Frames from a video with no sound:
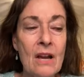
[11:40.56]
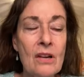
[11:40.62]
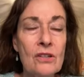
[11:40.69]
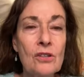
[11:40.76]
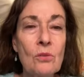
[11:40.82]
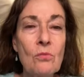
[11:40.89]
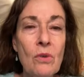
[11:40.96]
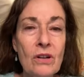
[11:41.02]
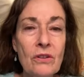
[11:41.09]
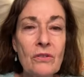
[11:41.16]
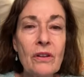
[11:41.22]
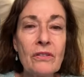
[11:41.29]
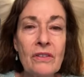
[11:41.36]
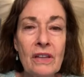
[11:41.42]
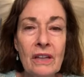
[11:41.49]
So what are
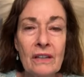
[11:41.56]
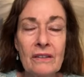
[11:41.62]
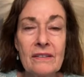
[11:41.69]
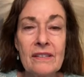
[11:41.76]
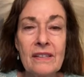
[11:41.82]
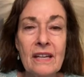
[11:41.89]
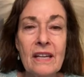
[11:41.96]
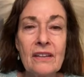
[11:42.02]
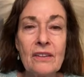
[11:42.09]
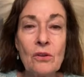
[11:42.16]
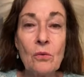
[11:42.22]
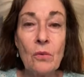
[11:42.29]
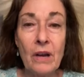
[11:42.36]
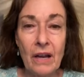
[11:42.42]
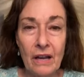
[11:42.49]
the things in the
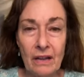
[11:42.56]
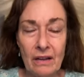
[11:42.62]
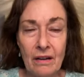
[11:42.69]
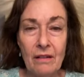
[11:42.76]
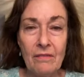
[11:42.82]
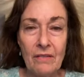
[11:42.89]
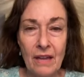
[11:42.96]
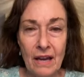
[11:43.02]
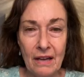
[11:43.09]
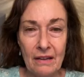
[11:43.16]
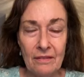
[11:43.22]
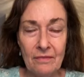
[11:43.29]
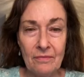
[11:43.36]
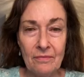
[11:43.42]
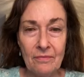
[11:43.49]
way of that?
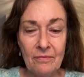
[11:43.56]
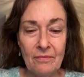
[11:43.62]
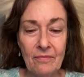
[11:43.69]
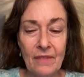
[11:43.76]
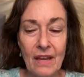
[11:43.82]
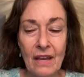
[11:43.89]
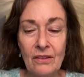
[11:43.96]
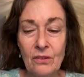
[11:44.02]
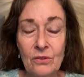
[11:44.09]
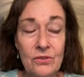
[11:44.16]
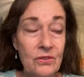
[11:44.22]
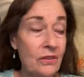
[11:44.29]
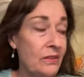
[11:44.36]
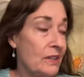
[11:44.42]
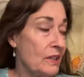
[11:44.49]
And
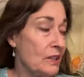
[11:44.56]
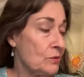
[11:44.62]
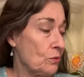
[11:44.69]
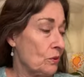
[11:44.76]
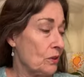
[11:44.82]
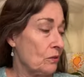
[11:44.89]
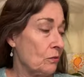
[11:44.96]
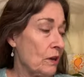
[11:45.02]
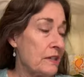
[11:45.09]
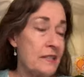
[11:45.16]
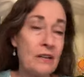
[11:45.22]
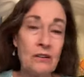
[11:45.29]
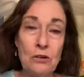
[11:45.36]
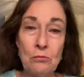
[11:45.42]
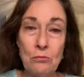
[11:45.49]
those are the things we're going to write
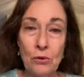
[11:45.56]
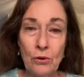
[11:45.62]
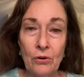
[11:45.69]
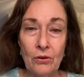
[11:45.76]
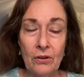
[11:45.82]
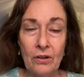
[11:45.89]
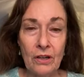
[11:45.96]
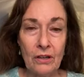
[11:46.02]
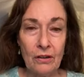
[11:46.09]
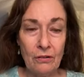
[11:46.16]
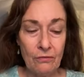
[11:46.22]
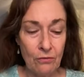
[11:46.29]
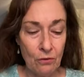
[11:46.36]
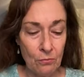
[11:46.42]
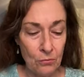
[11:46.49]
down and burn in our
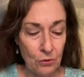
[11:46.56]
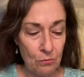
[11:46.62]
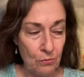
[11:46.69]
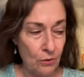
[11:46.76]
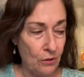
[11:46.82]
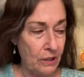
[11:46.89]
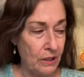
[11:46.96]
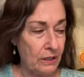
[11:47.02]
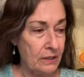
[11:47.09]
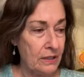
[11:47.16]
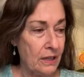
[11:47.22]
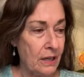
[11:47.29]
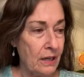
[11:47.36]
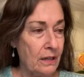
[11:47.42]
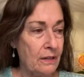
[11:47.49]
full moon burning
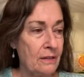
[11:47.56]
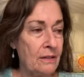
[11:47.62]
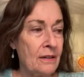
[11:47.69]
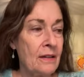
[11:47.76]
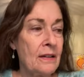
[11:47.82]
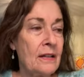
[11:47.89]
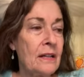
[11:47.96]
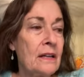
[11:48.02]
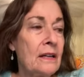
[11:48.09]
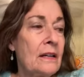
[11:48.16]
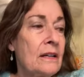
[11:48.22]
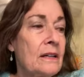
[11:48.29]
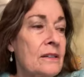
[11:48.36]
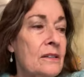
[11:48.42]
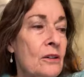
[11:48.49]
today.
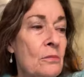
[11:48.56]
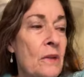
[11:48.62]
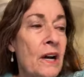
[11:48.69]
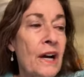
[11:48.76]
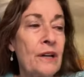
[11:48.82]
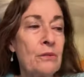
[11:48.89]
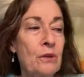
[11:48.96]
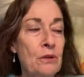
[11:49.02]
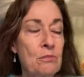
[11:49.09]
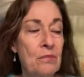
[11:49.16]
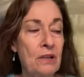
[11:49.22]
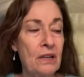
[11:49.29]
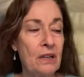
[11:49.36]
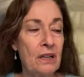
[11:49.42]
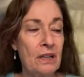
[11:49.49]
So mine would
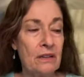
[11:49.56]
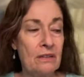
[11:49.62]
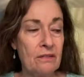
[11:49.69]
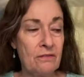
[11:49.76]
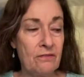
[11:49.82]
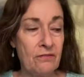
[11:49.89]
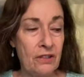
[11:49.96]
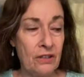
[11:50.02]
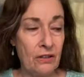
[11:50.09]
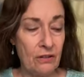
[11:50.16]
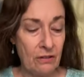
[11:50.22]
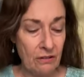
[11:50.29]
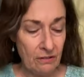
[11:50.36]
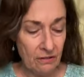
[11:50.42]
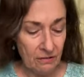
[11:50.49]
be
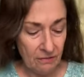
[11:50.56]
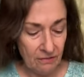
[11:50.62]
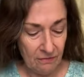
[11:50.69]
fear.